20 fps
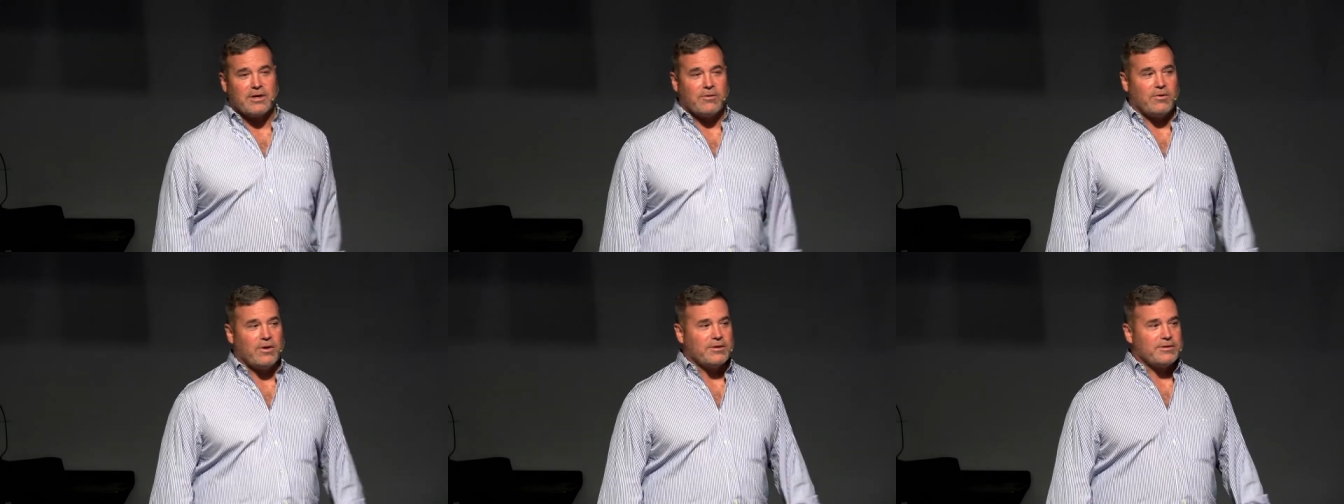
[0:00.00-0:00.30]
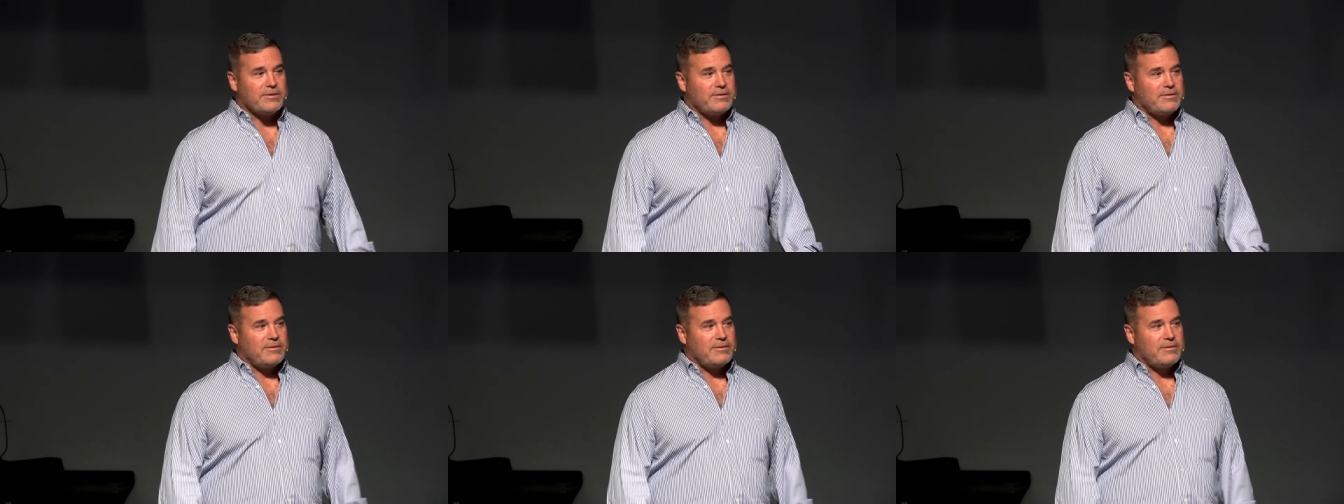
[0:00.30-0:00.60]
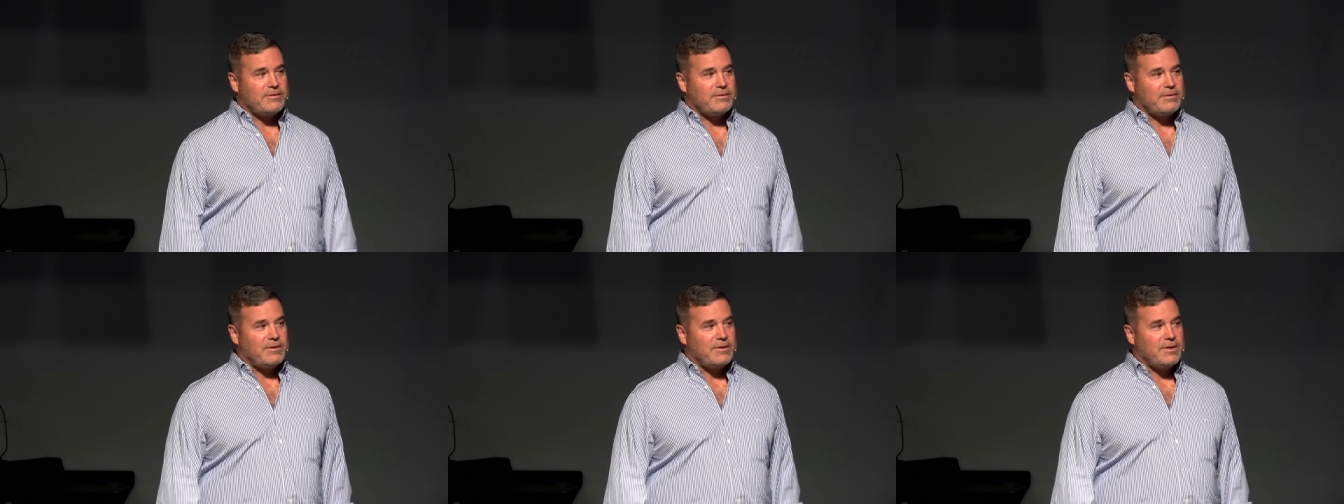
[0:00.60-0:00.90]
I was.
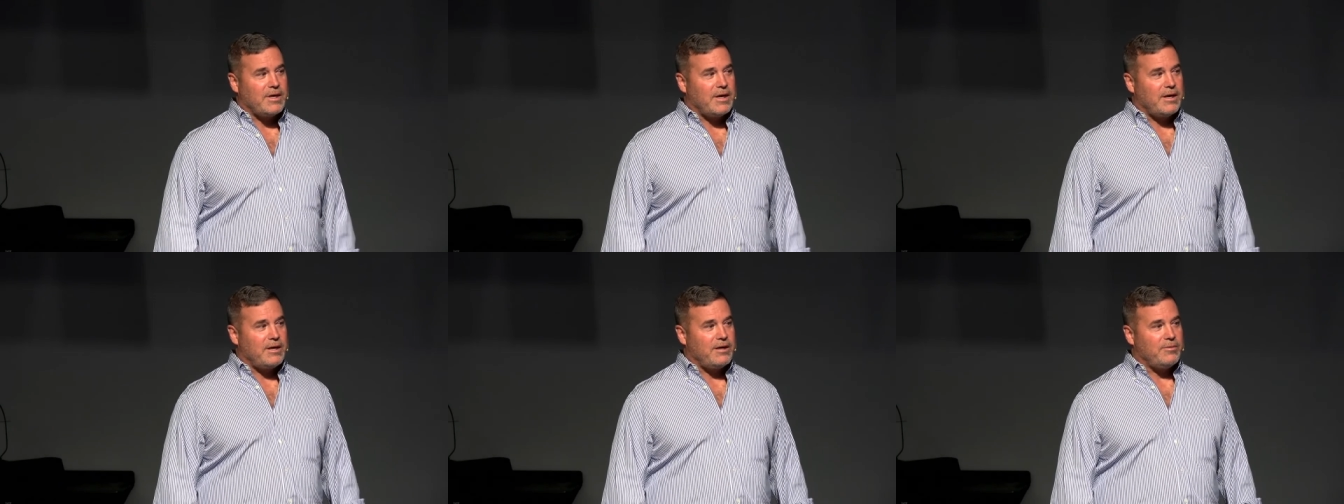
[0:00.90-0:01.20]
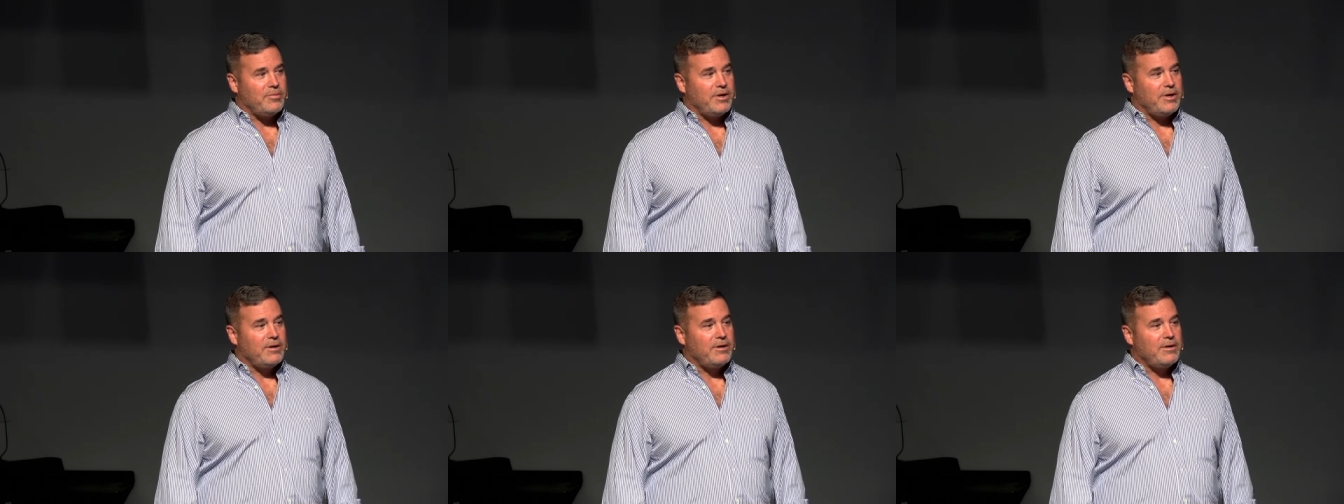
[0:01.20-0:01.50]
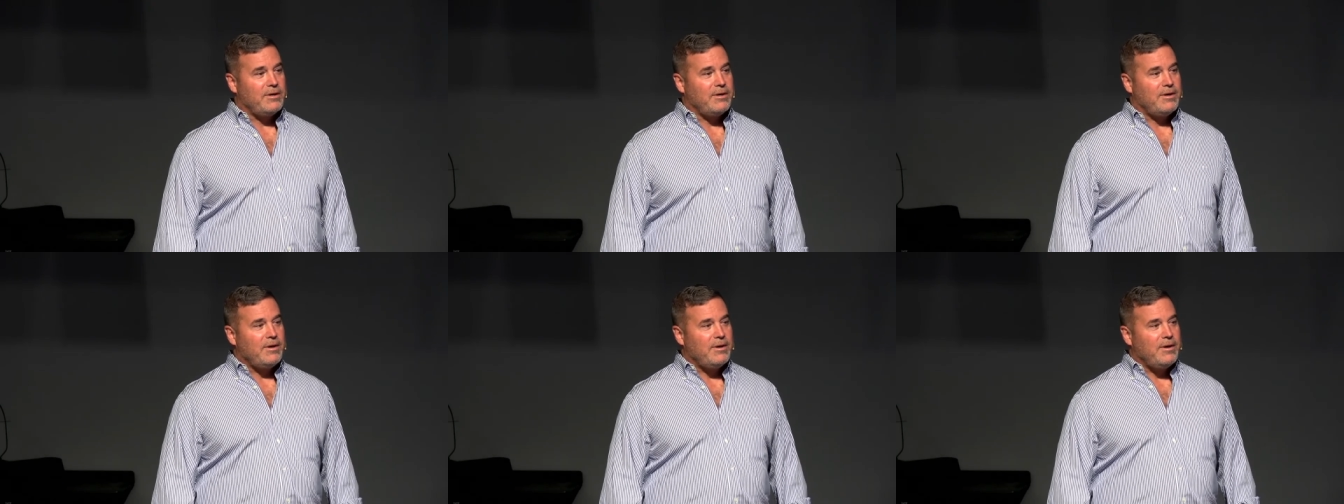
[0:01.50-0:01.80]
God help me.
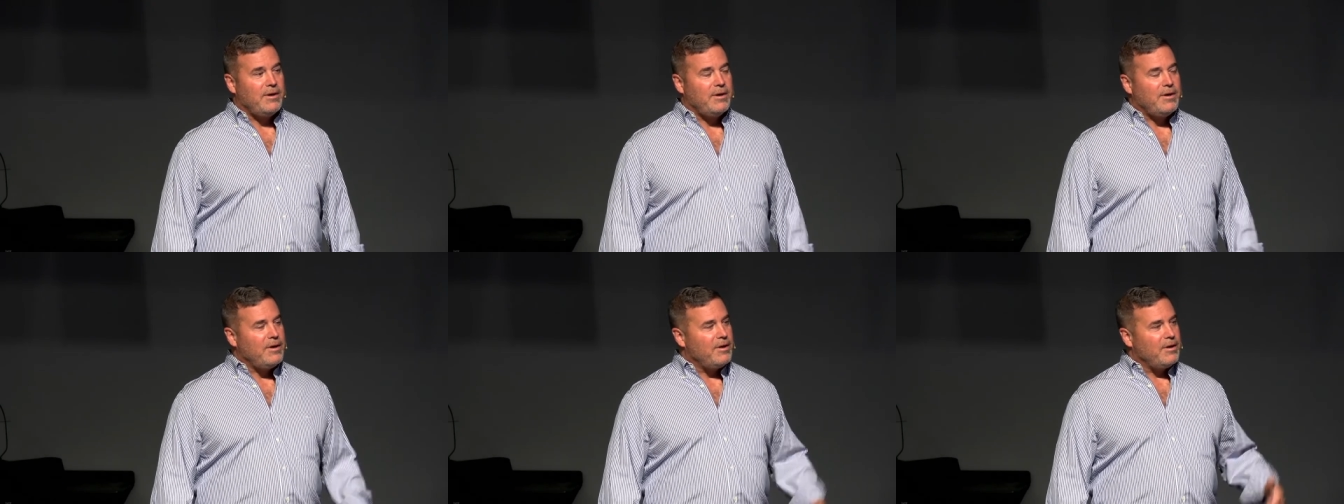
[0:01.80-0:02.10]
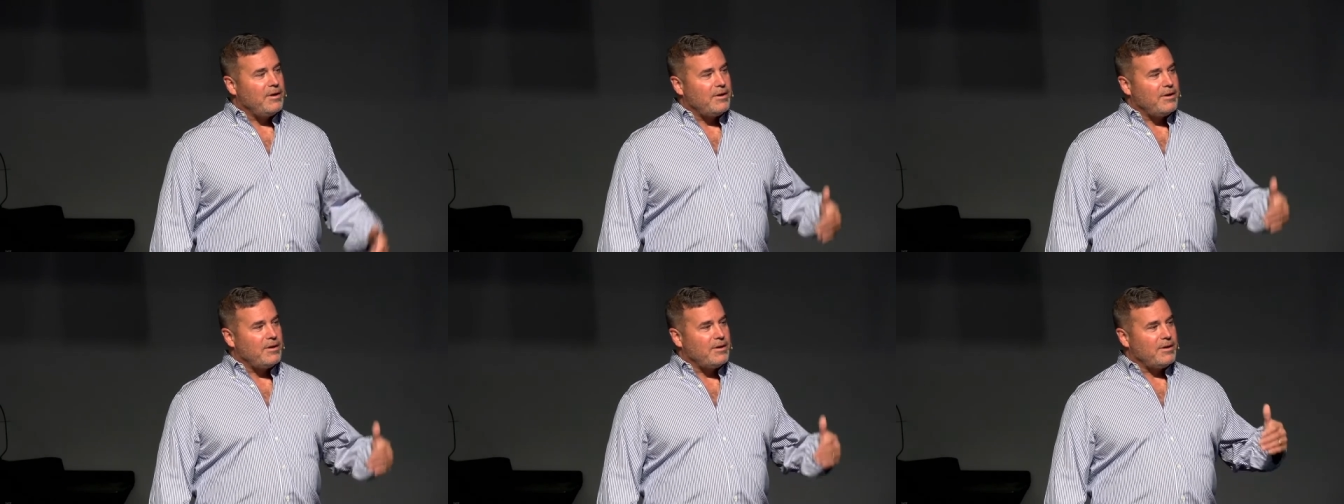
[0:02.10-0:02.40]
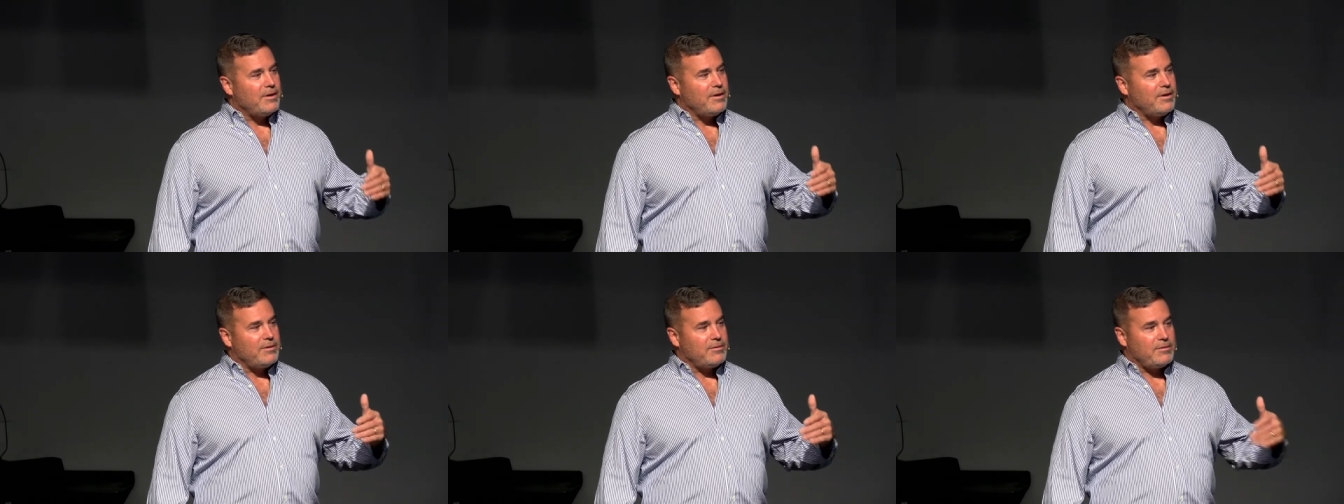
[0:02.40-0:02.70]

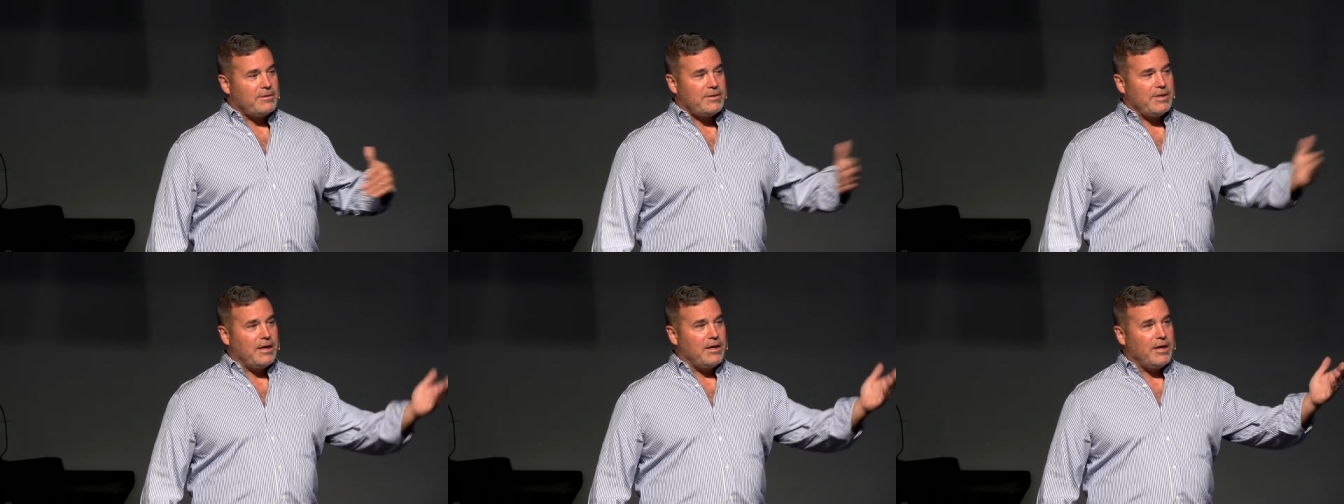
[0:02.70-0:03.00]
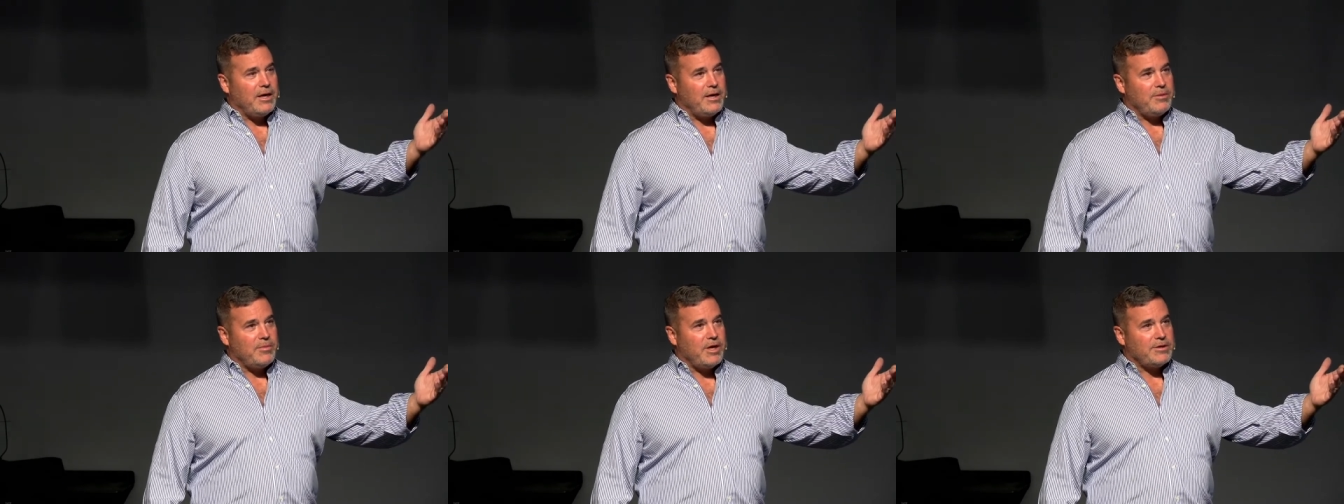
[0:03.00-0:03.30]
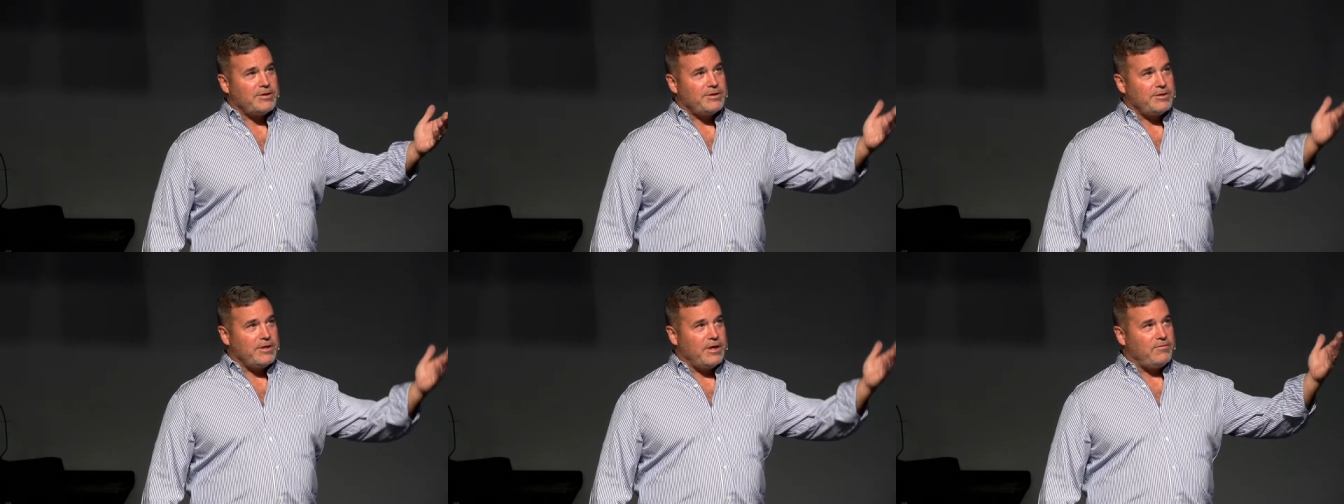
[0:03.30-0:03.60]
Thank God I'm not
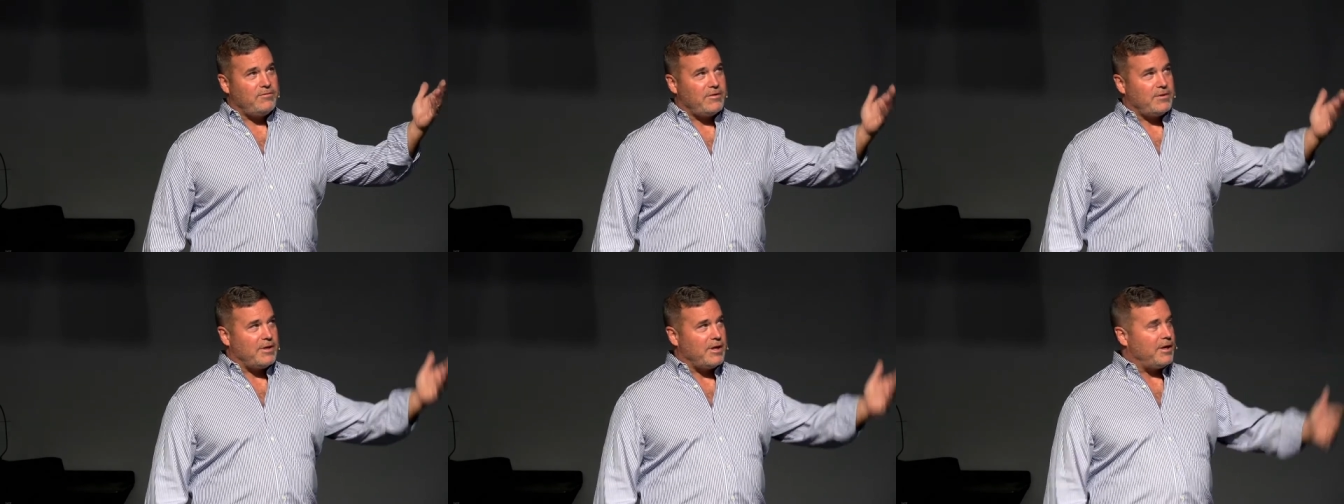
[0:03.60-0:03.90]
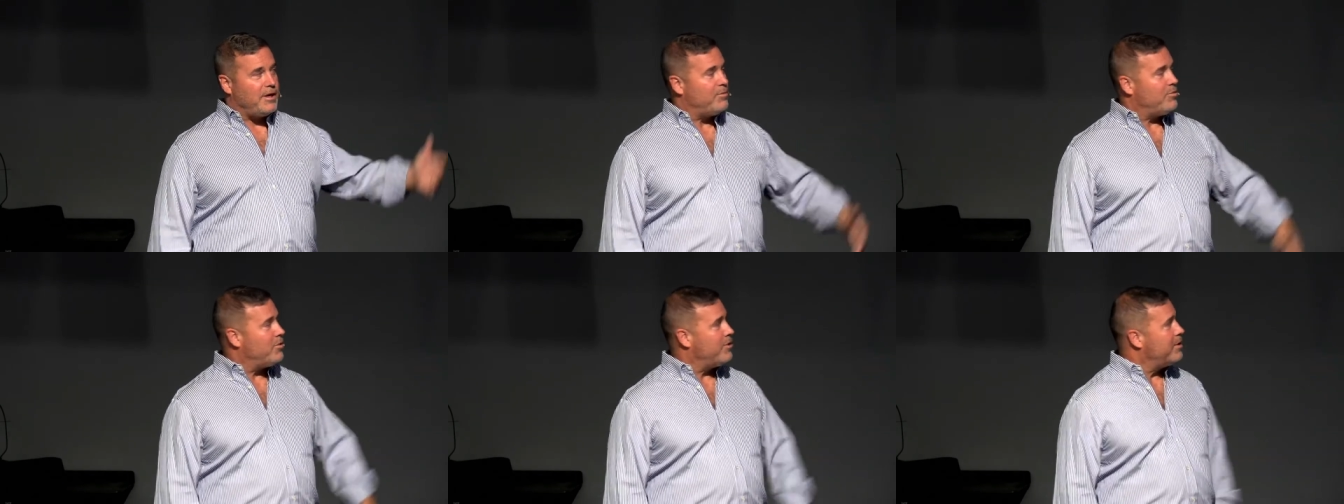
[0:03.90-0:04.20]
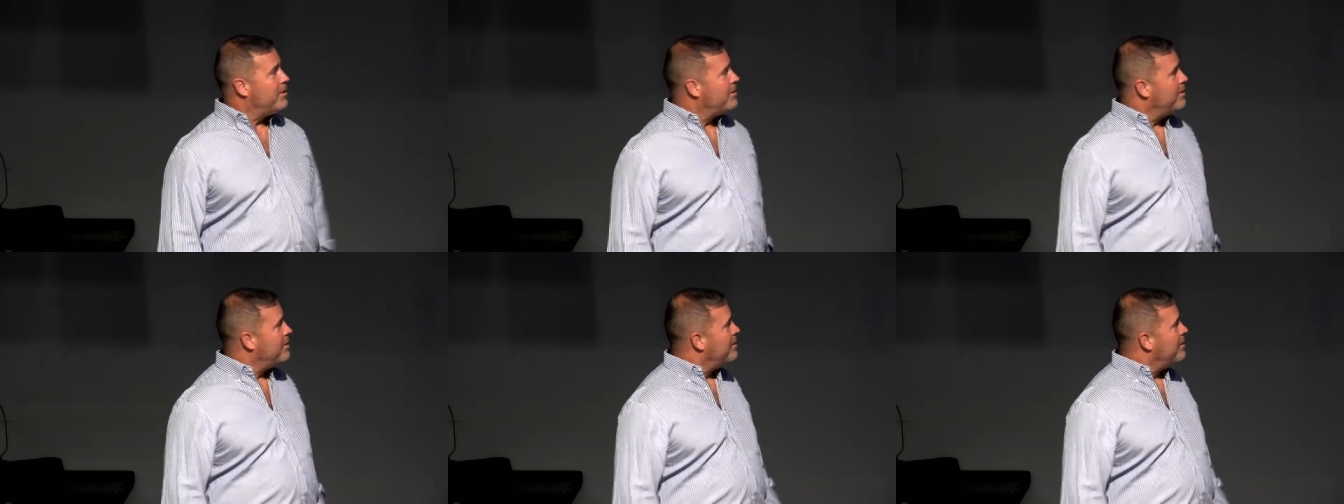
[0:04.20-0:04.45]
a slave to that anymore.